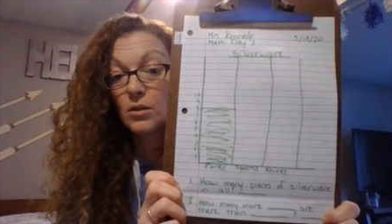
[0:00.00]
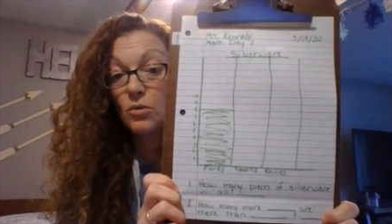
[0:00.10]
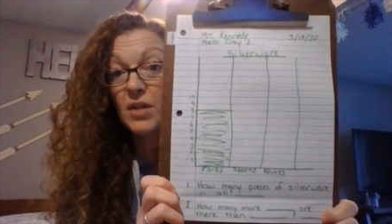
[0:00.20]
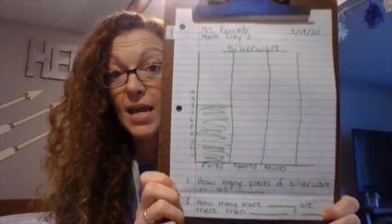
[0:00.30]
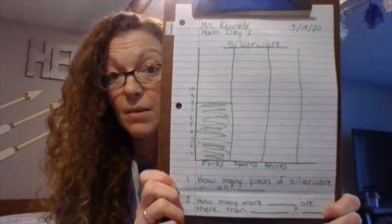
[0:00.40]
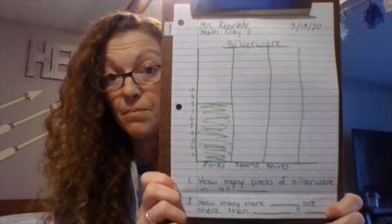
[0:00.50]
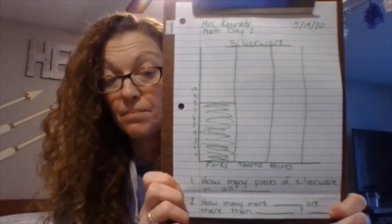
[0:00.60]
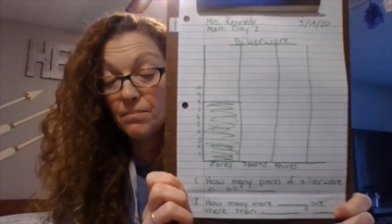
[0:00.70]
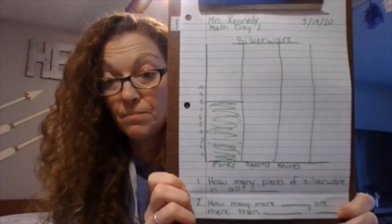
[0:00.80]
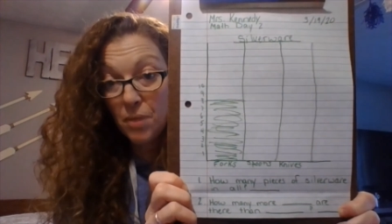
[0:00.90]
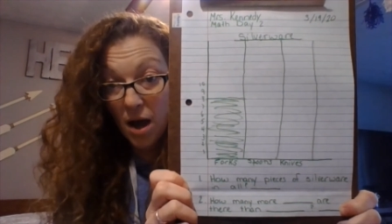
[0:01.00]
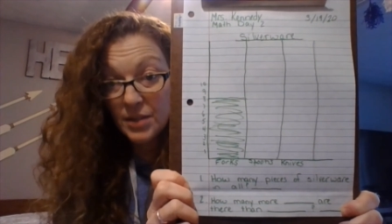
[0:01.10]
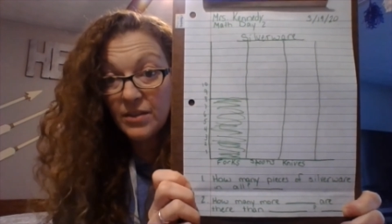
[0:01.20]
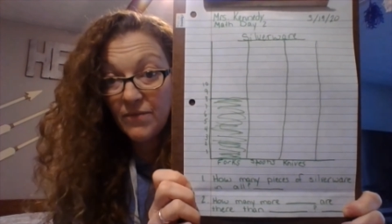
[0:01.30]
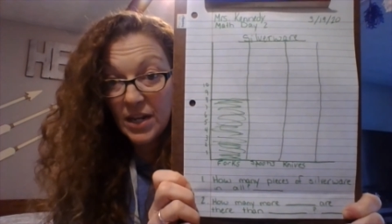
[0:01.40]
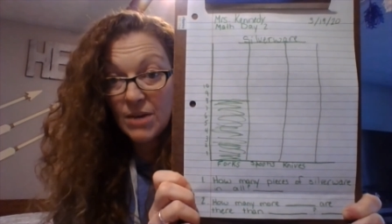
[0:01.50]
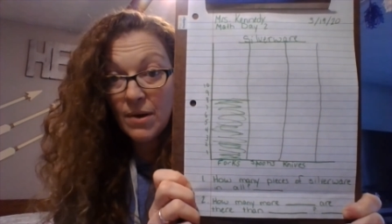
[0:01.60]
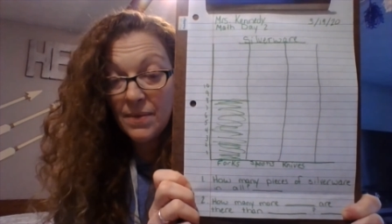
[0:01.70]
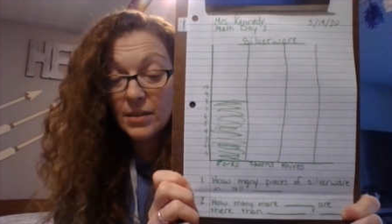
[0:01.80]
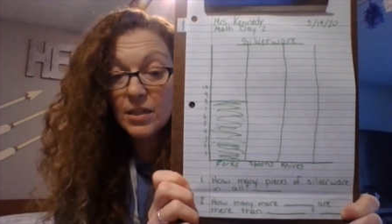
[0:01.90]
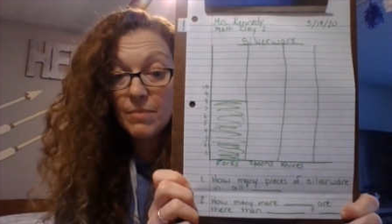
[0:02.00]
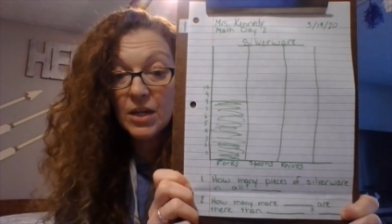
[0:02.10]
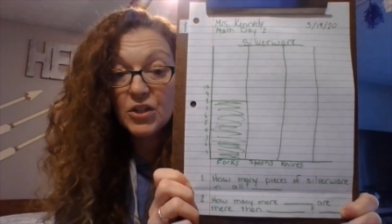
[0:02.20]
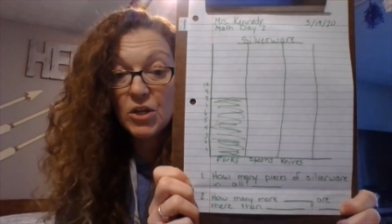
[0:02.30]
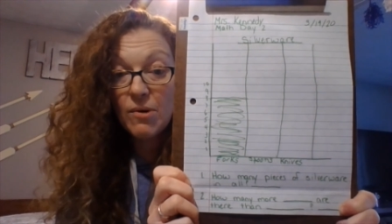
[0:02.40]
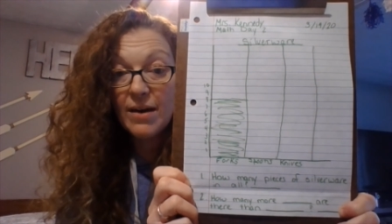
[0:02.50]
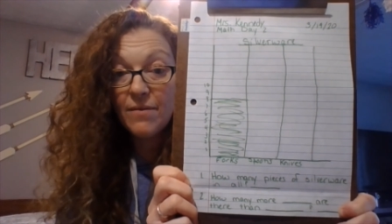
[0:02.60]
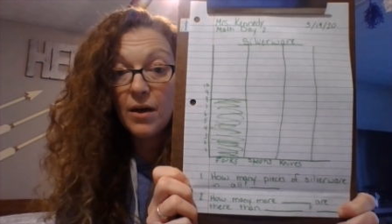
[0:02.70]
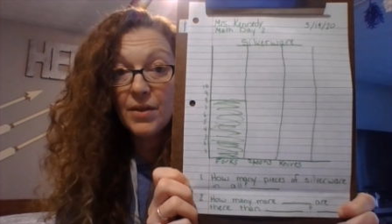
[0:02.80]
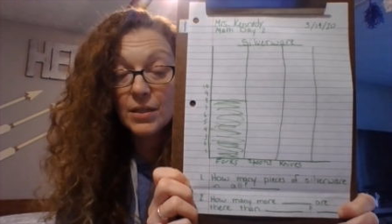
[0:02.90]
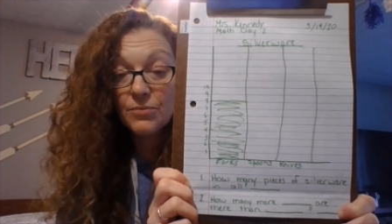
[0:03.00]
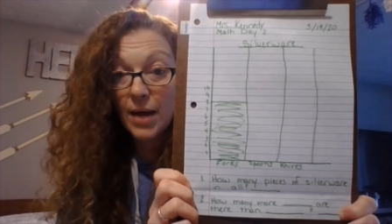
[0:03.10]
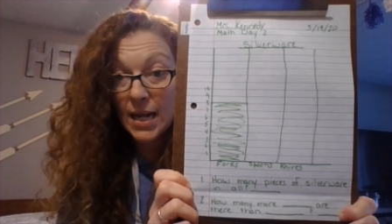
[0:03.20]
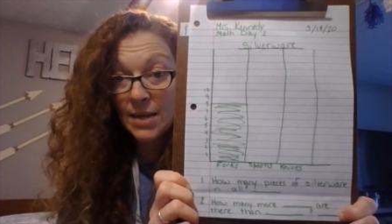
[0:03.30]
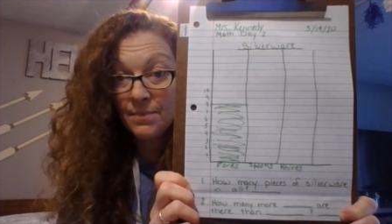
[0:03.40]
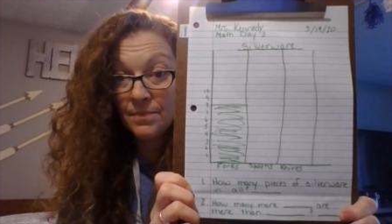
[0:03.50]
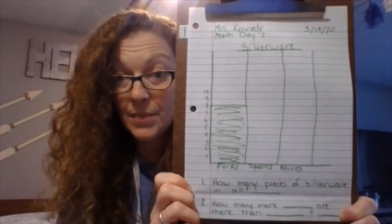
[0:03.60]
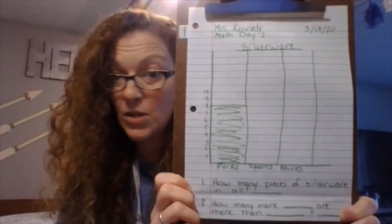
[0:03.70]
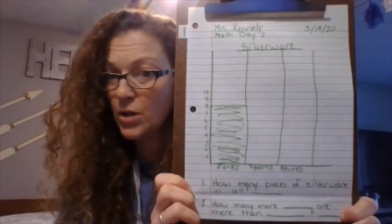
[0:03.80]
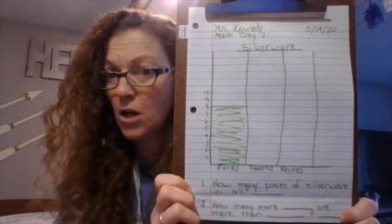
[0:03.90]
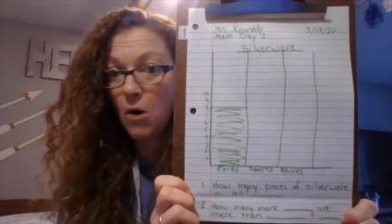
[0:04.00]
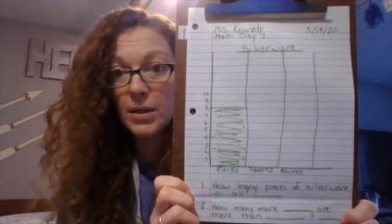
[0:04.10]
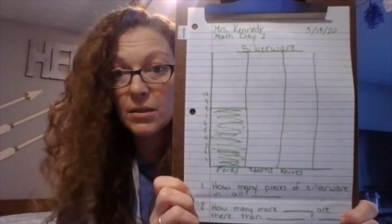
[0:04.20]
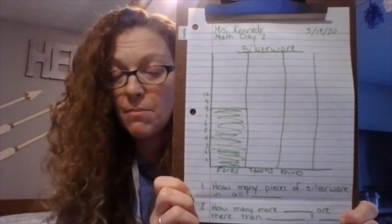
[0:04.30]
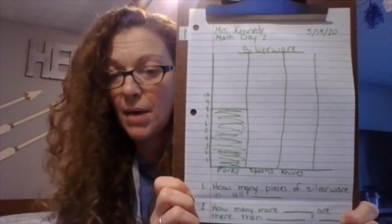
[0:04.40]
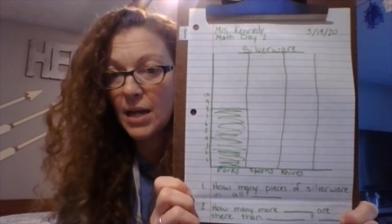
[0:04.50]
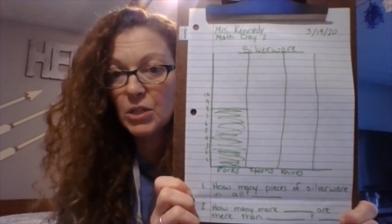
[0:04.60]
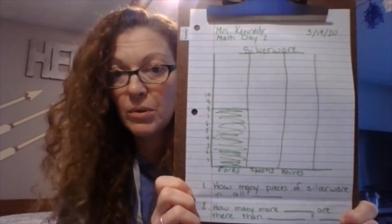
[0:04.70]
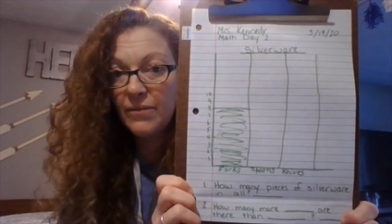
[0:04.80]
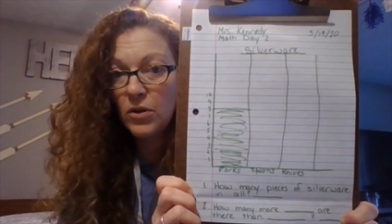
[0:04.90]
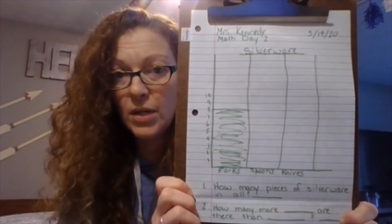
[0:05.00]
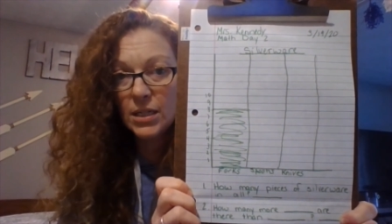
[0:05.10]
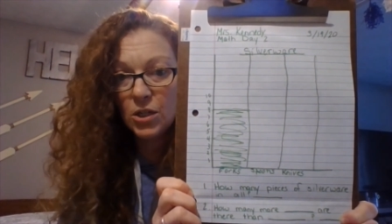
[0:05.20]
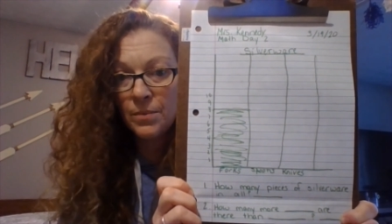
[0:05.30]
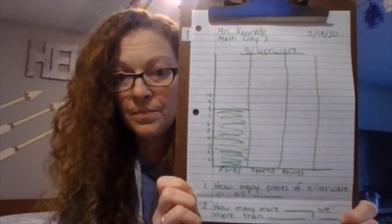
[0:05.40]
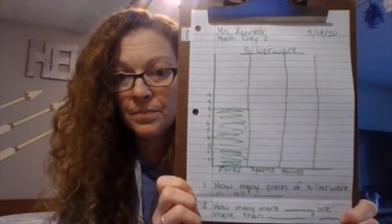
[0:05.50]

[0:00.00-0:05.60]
So pause the video on this to make sure you have all this ready. You can always come back to it if you need to.